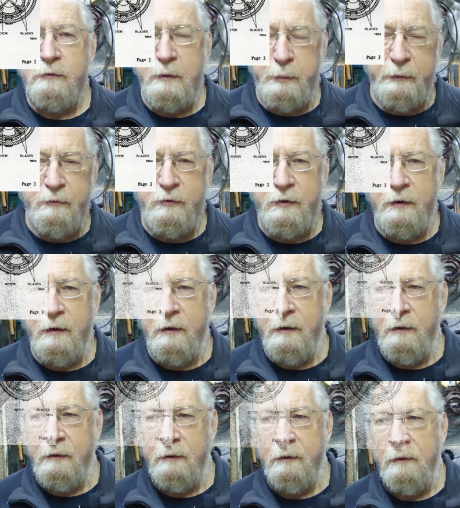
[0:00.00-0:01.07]
slip and
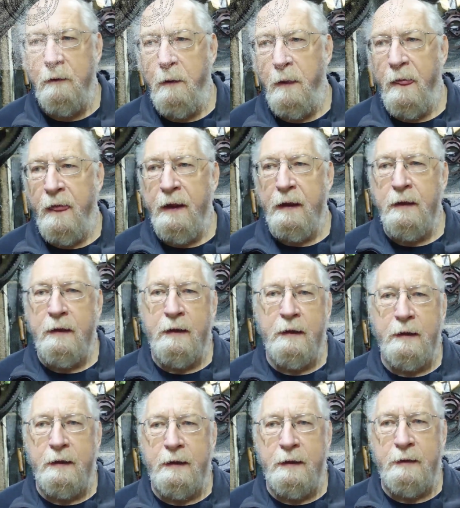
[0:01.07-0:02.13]
turn,
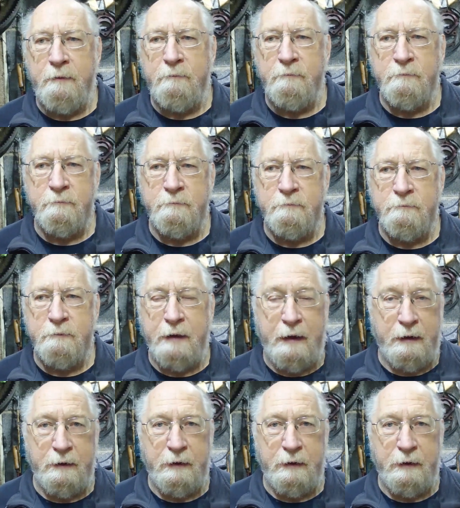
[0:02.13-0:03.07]
and